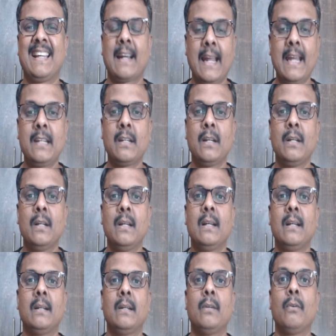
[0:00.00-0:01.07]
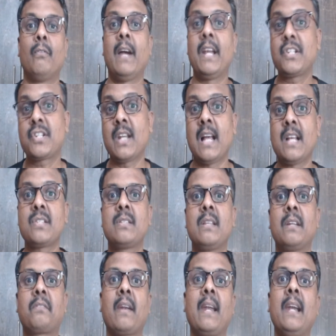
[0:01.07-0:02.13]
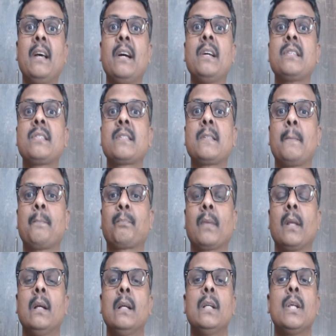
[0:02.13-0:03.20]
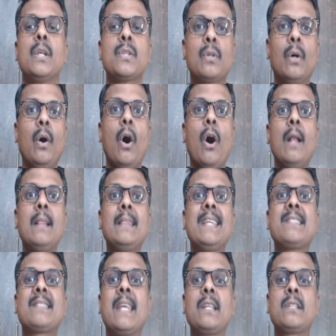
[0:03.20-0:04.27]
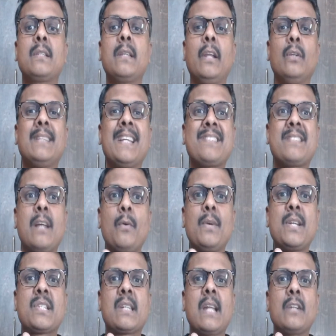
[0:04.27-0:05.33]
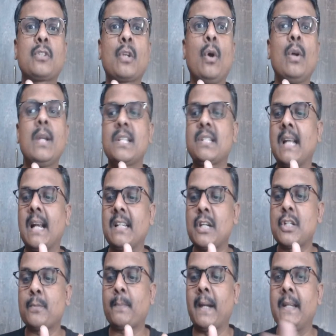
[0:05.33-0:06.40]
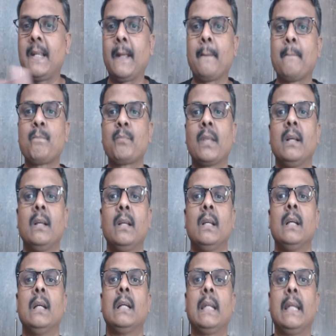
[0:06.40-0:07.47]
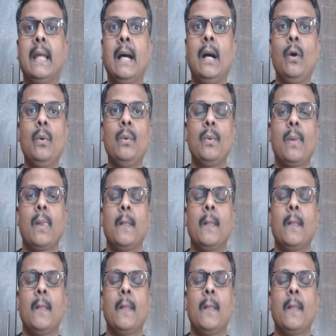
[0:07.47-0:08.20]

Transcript: right? Vaishyas, the traders. So all these things, that's how it slowly started spreading. Now,